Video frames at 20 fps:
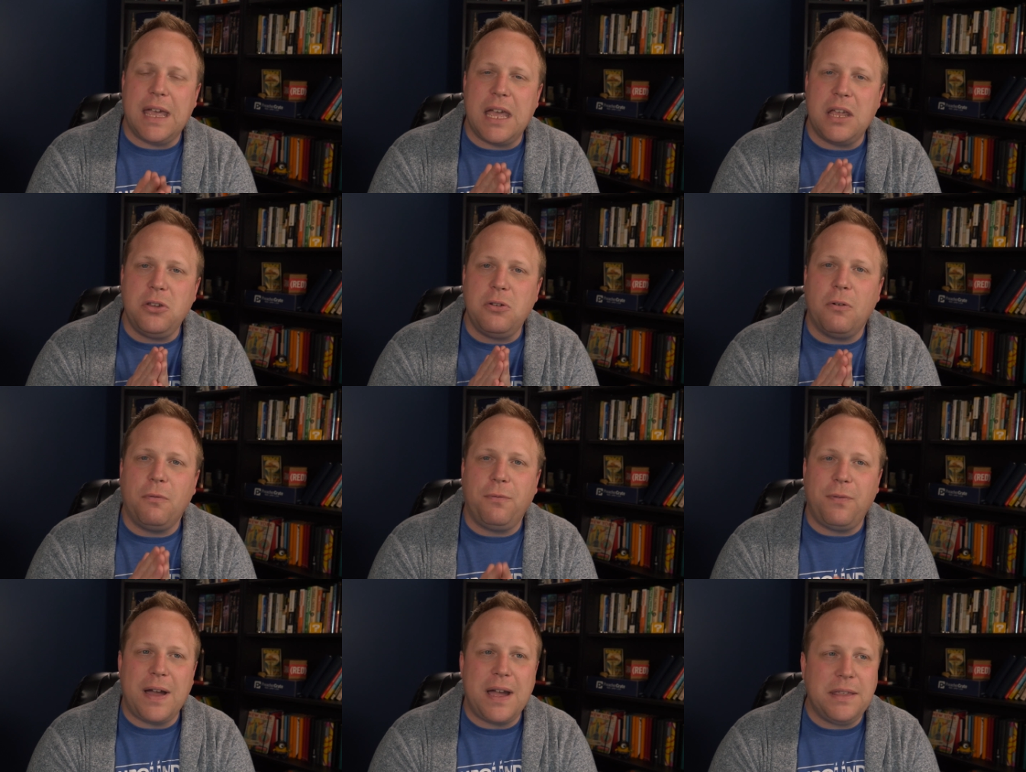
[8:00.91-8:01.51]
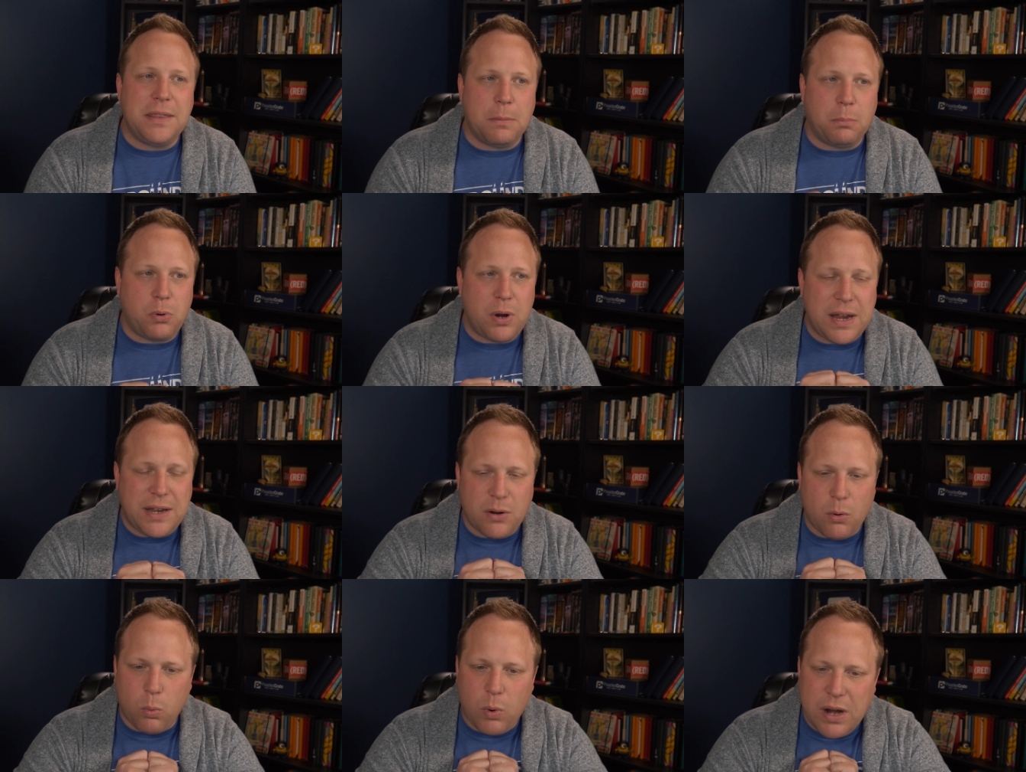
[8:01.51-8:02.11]
and you'll find that
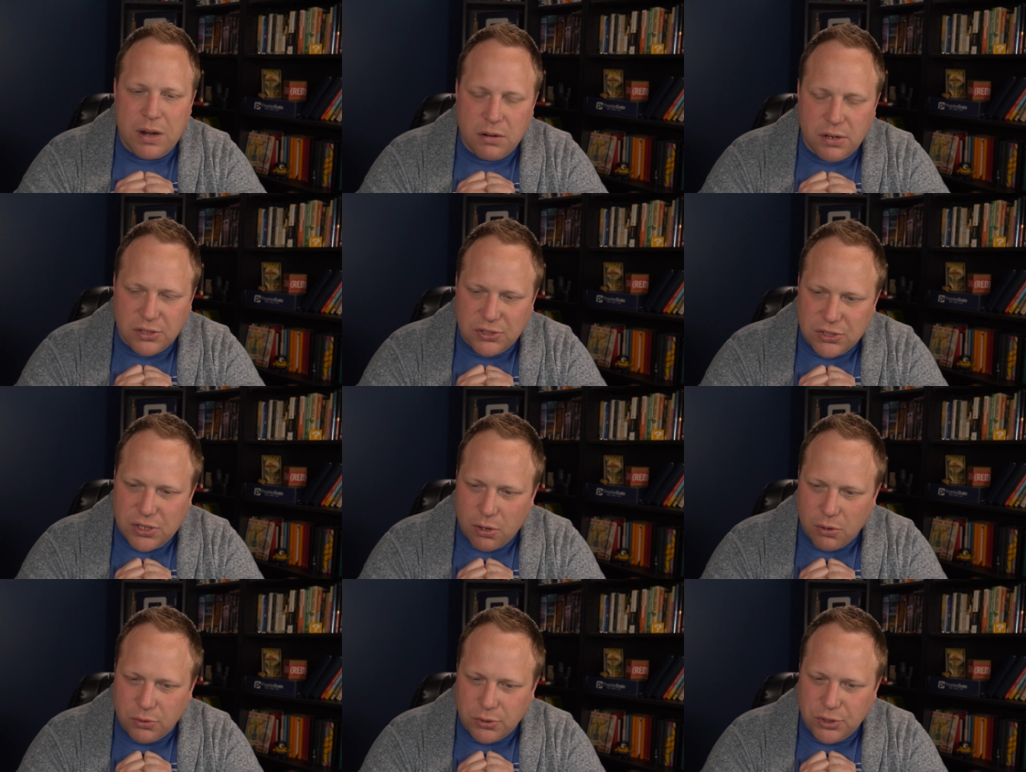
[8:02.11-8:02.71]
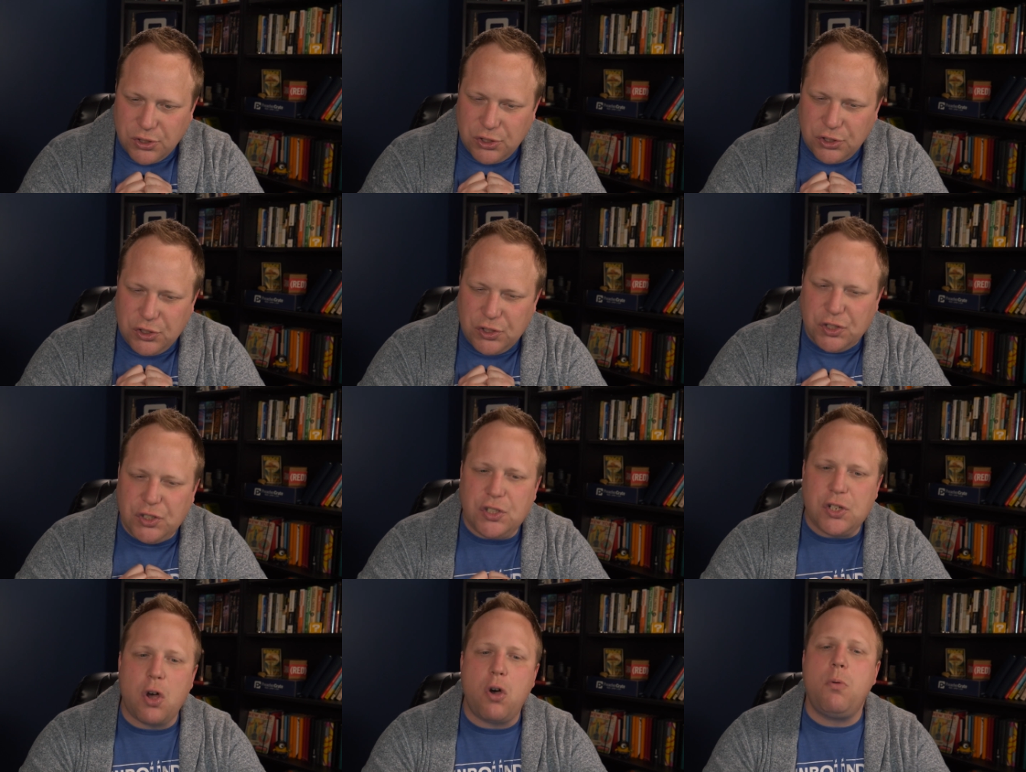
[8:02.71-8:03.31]
brand awareness goes
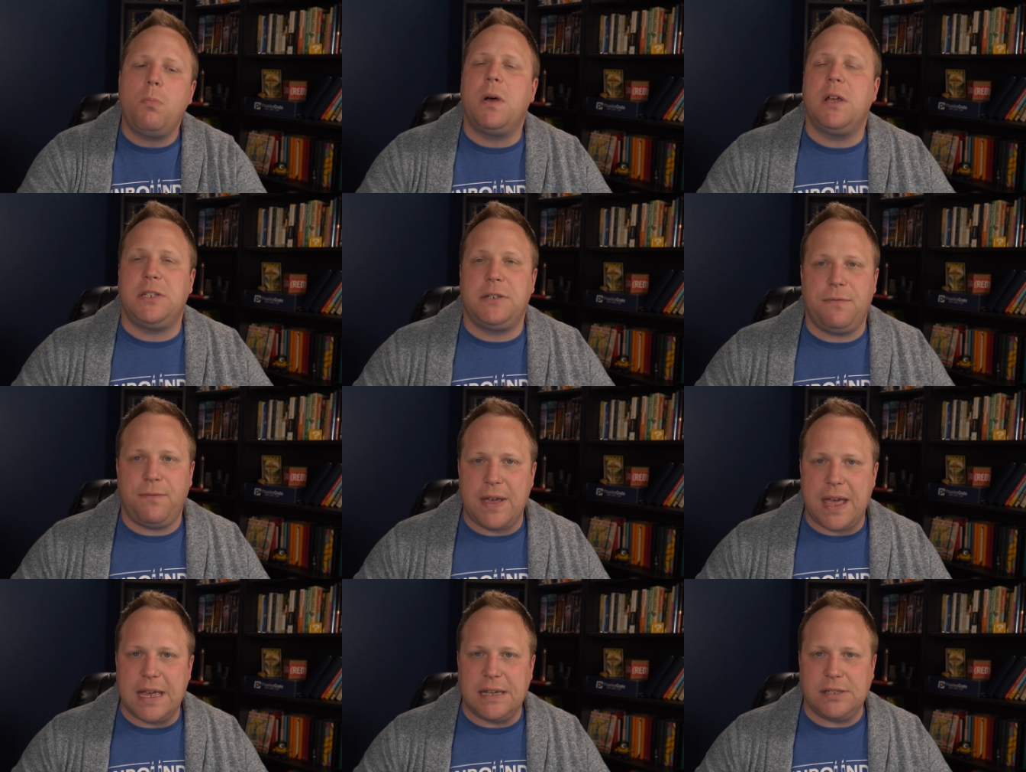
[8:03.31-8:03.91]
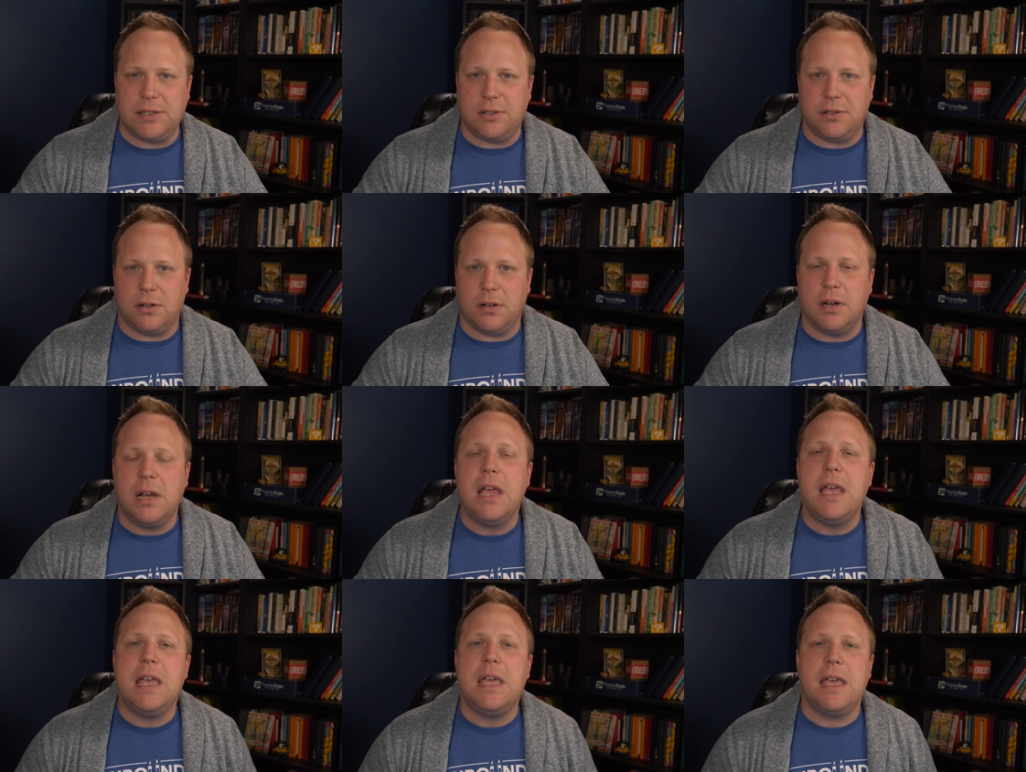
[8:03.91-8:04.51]
so much
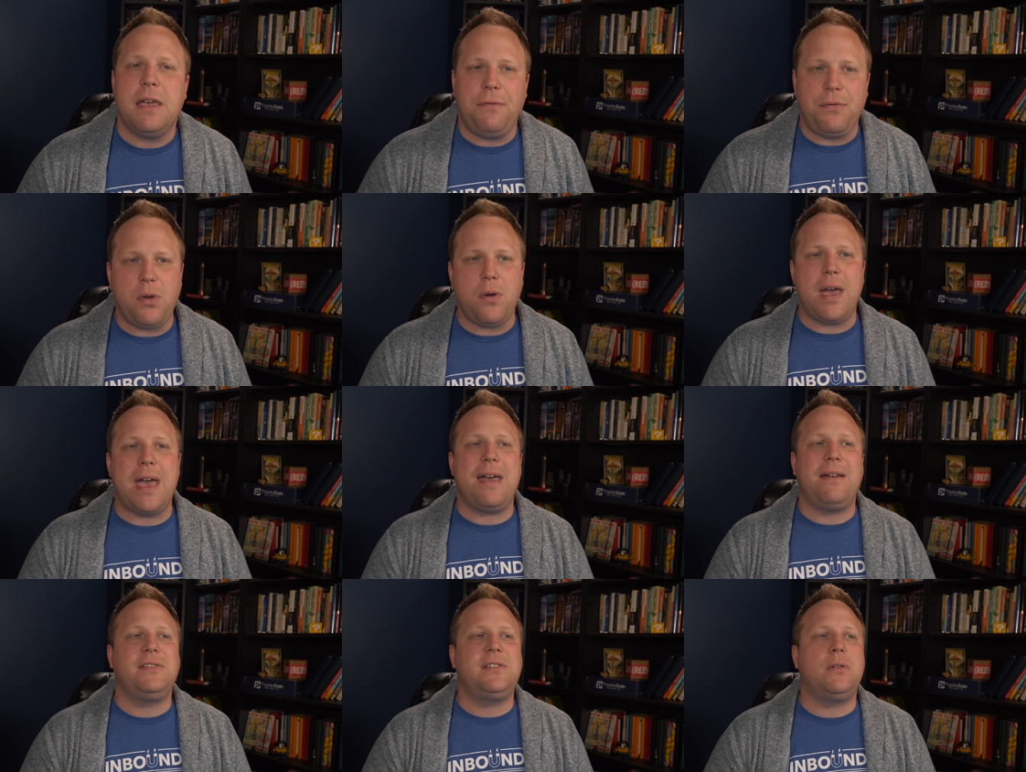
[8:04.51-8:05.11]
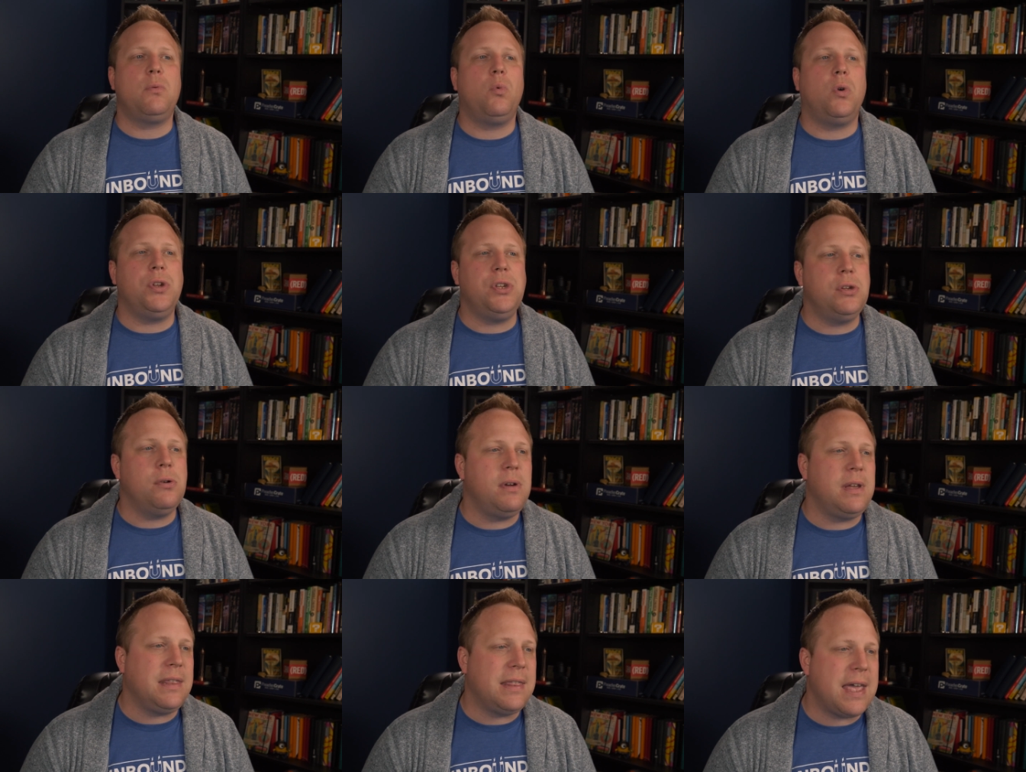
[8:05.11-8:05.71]
faster if you have
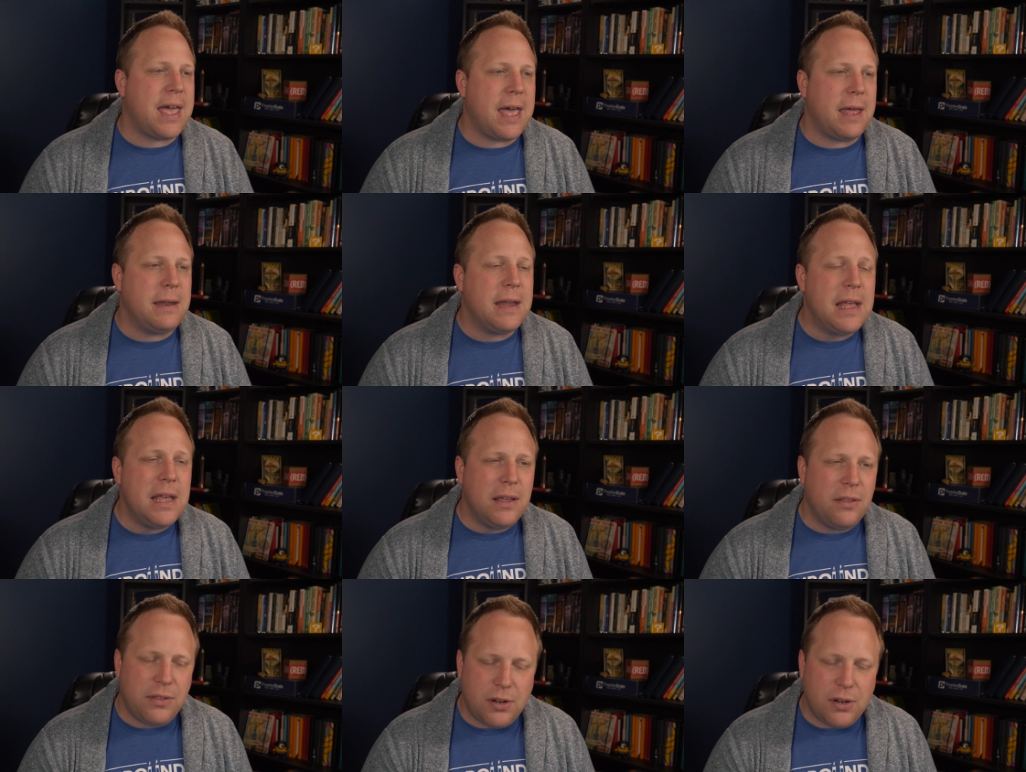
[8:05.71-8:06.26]
someone doing that.